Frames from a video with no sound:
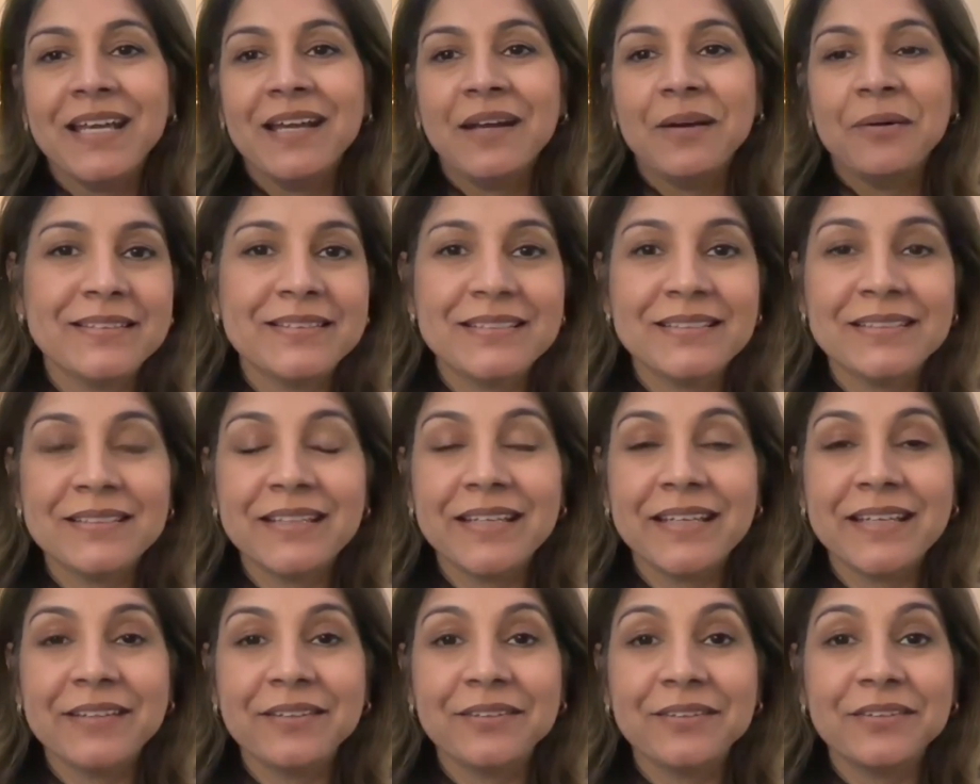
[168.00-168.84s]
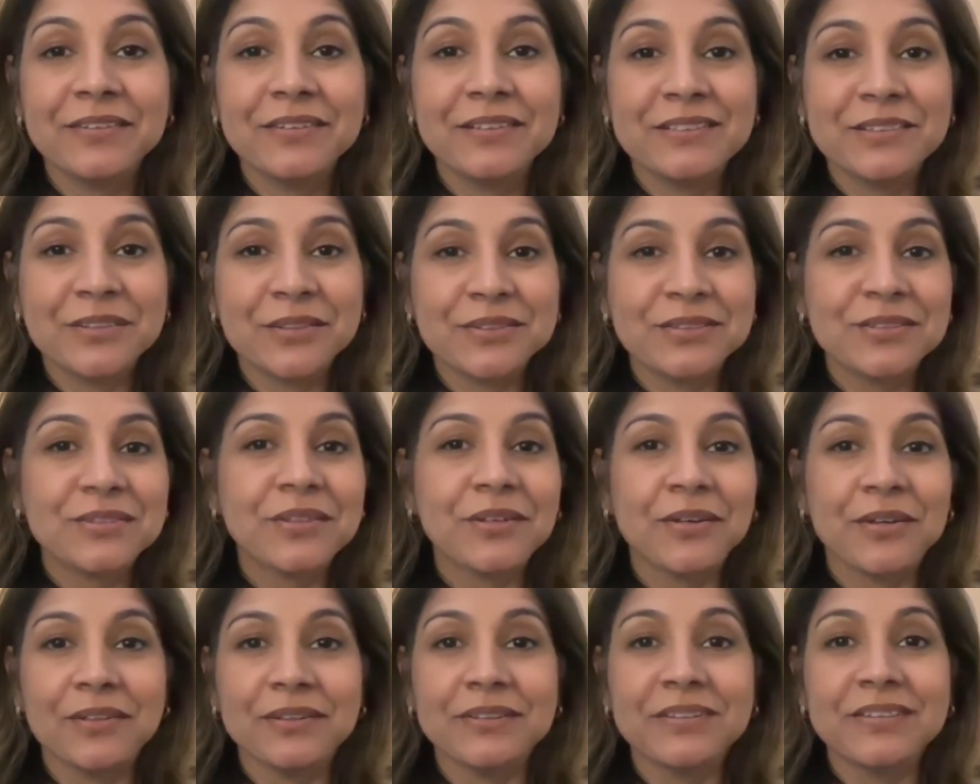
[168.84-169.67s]
A syndicator is also
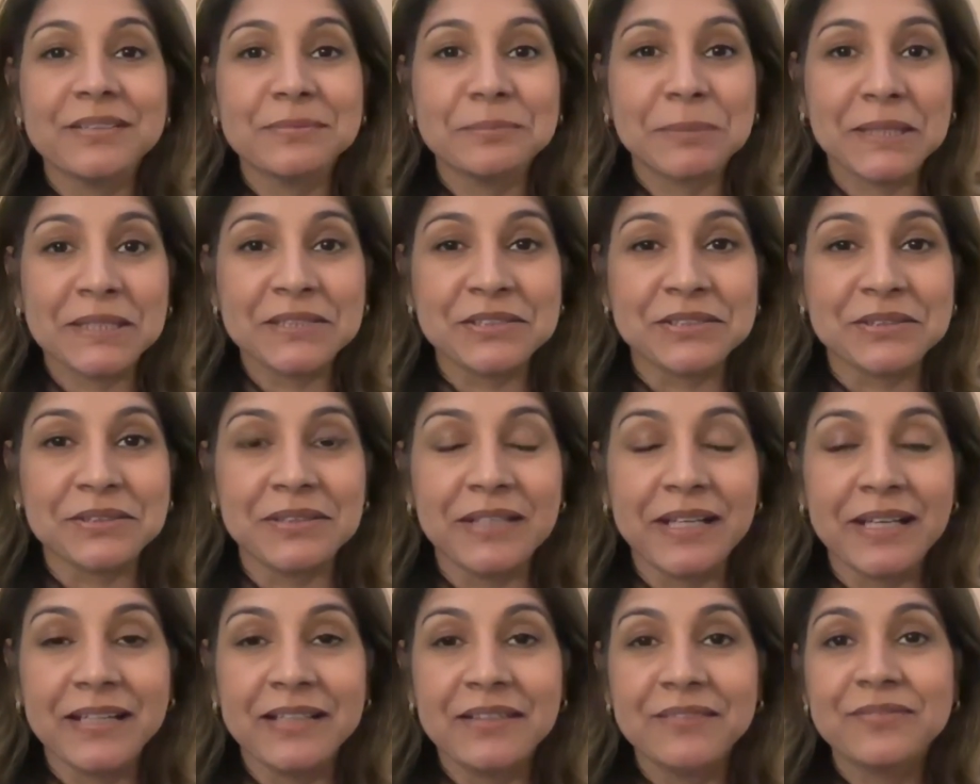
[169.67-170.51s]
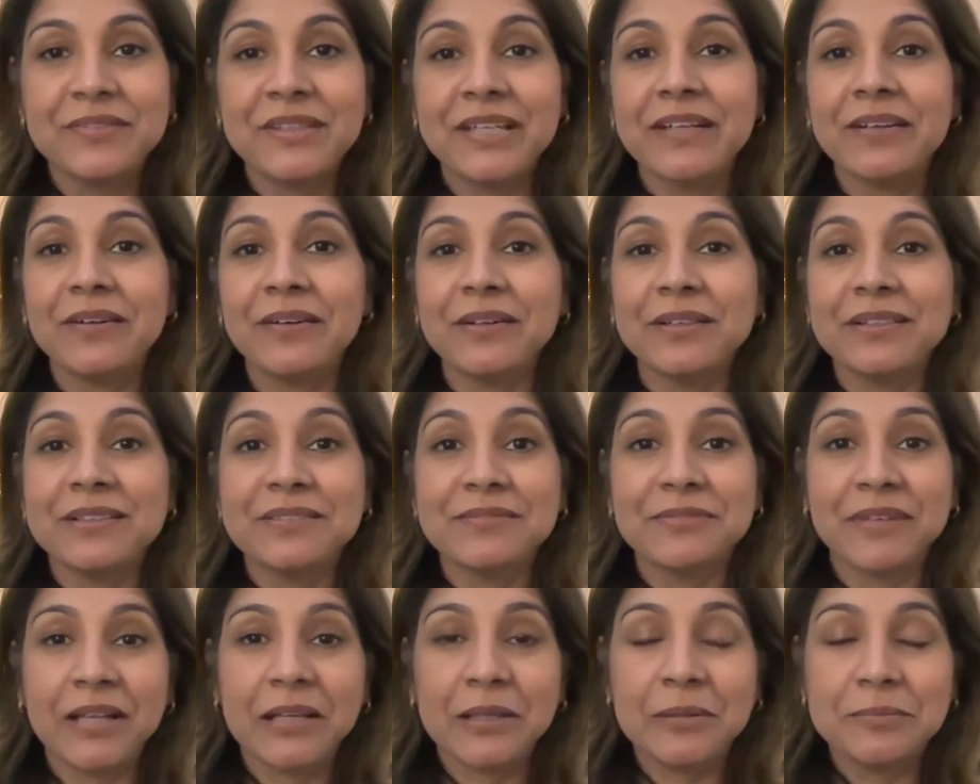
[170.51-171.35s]
called a sponsor, and if they are
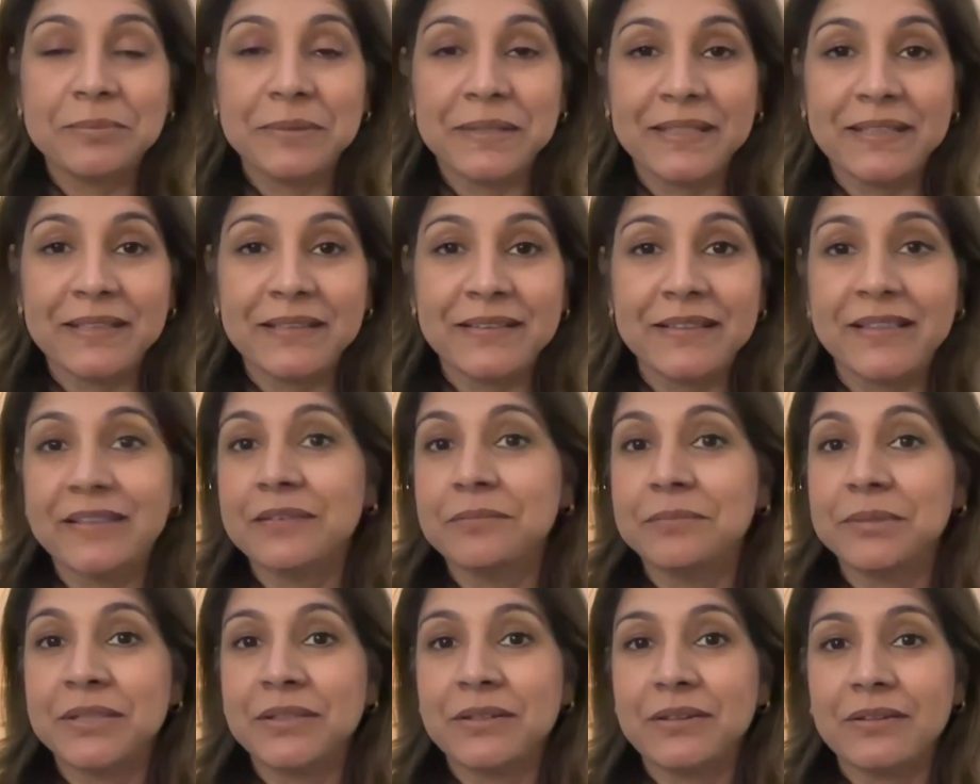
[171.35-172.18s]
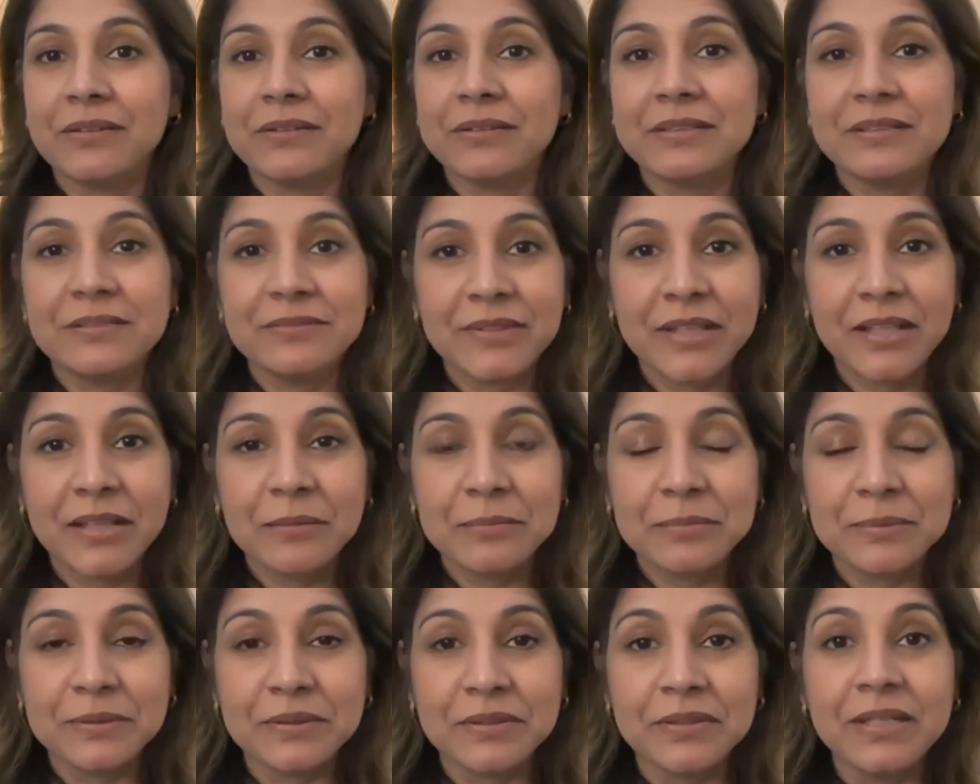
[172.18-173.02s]
developing, they could be called a
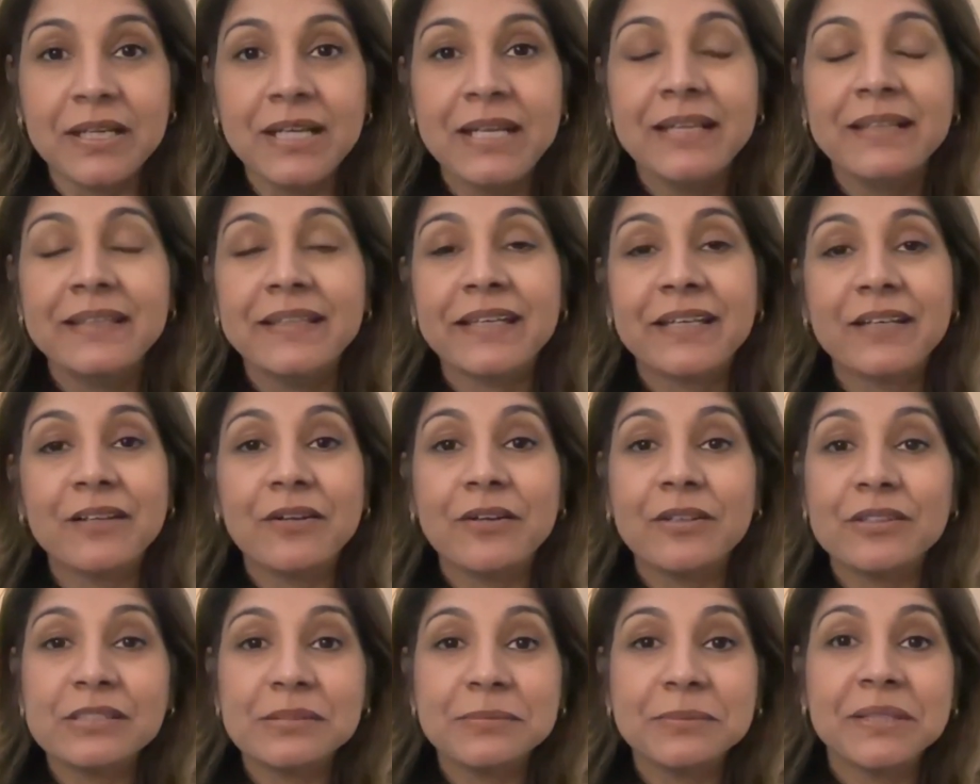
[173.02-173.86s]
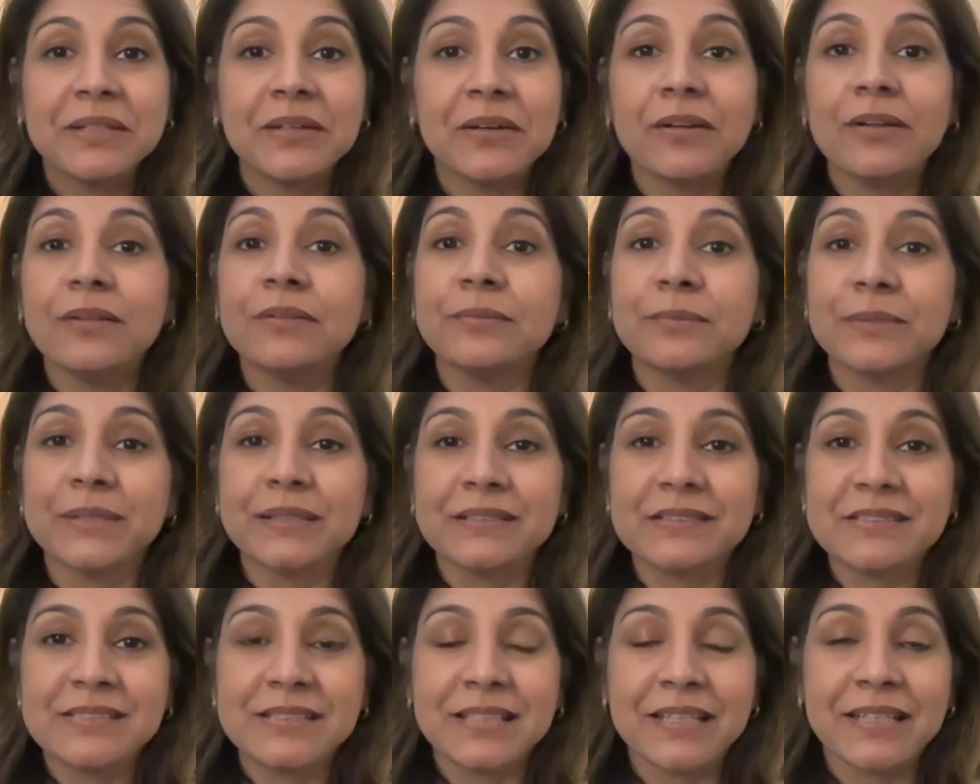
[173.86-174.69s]
developer. They can also be called real
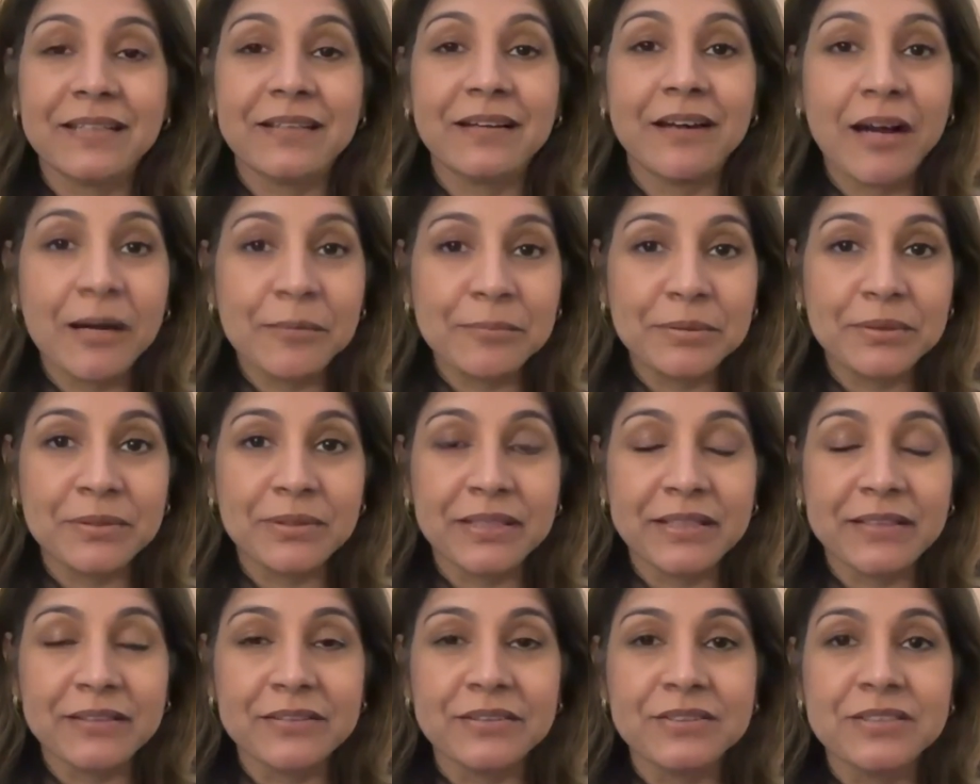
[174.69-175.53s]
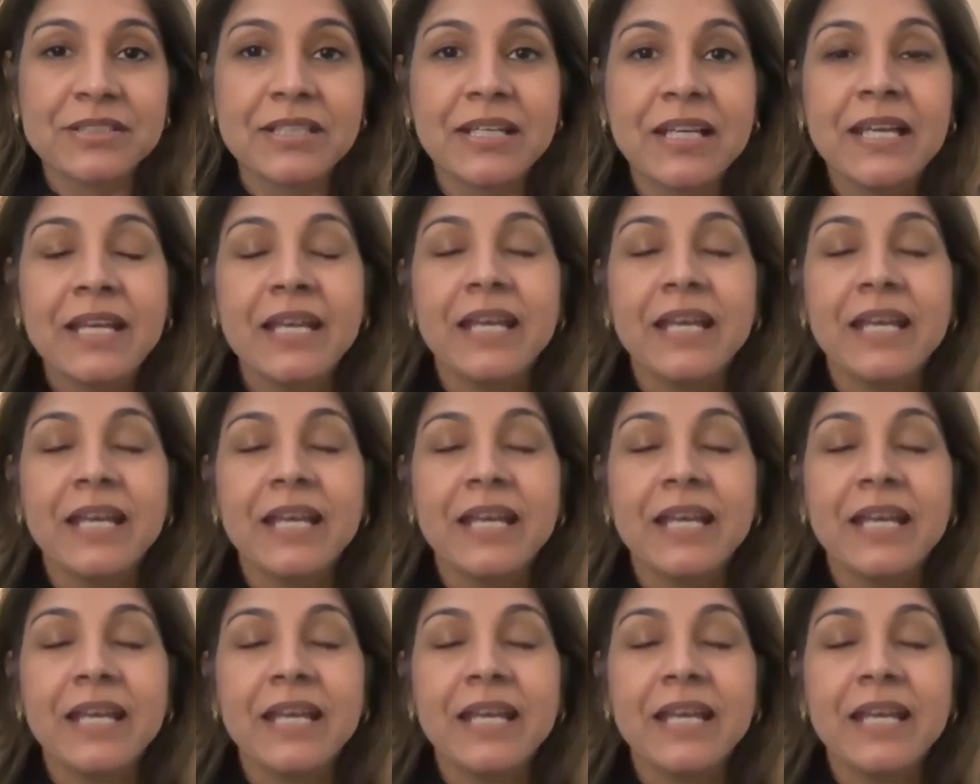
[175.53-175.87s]
estate operators.